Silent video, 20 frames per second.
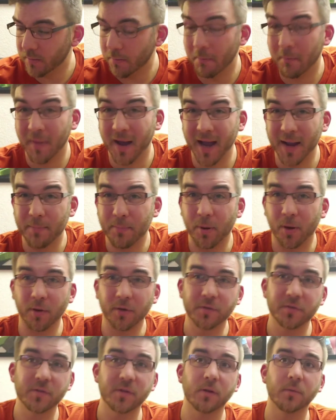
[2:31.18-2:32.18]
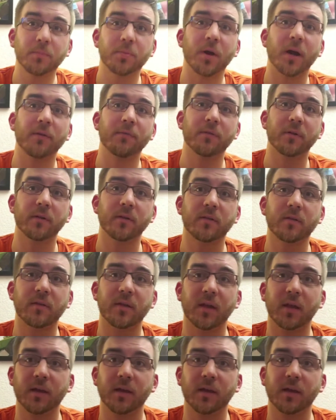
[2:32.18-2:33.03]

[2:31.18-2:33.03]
My personal preference,